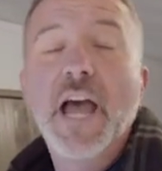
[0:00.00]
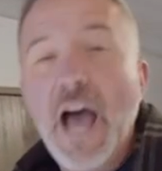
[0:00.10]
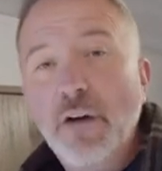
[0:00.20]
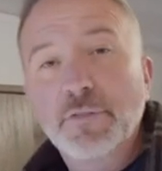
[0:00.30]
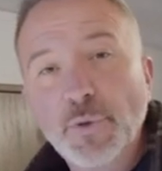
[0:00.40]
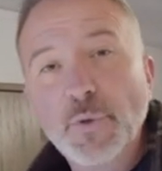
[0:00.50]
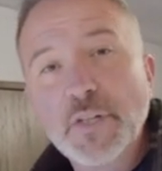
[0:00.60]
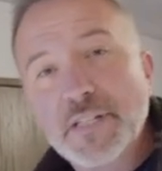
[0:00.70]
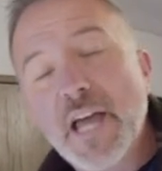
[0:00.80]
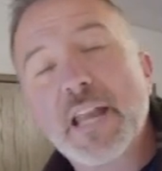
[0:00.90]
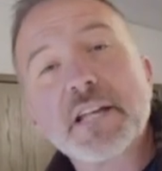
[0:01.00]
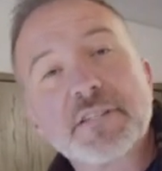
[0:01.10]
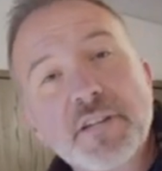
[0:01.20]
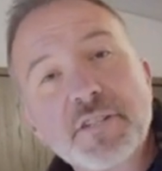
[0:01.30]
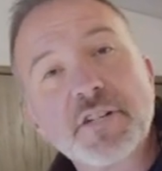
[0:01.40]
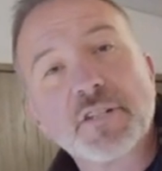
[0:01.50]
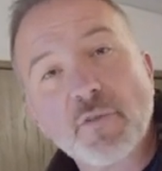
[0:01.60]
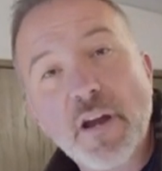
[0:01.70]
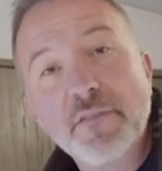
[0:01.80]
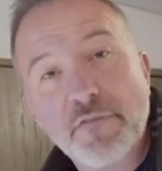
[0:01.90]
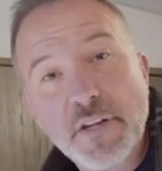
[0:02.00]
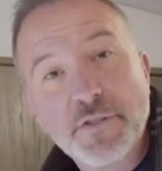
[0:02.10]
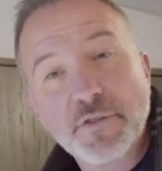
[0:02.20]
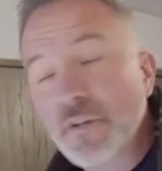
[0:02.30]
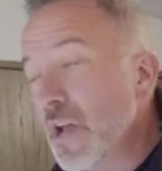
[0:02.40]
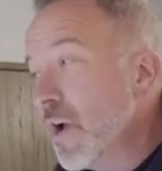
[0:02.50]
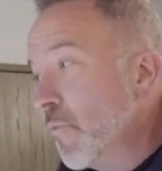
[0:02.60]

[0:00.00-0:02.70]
How cool is that? That's such a great feature.